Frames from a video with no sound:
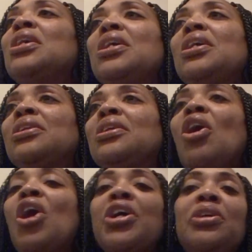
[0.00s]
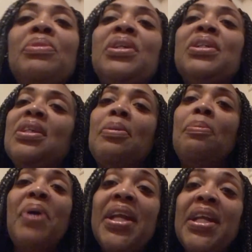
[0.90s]
and the arguments and the
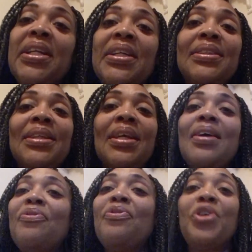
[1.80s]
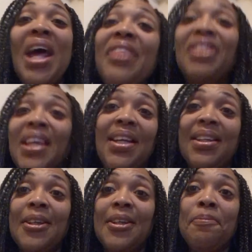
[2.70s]
pettiness for nothing.
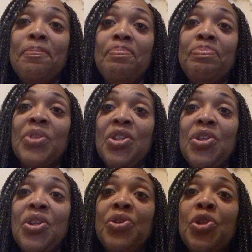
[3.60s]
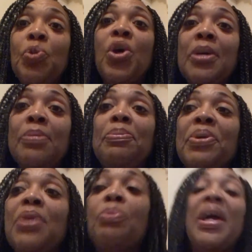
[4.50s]
Exactly. You want them to
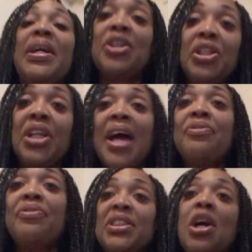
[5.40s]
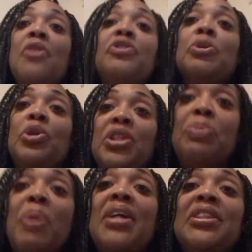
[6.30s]
make their life as comfortable as
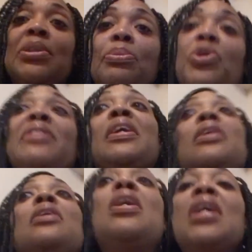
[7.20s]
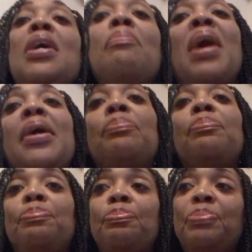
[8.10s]
possible. And then in my
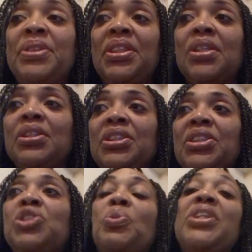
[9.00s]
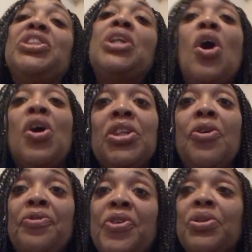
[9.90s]
particular situation, I also
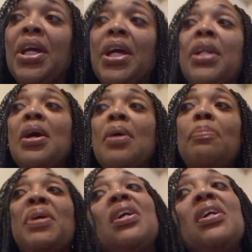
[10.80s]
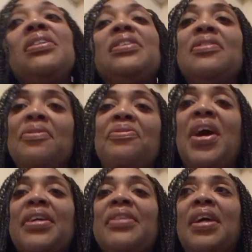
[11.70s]
felt that because of the
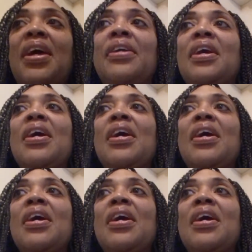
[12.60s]
fact that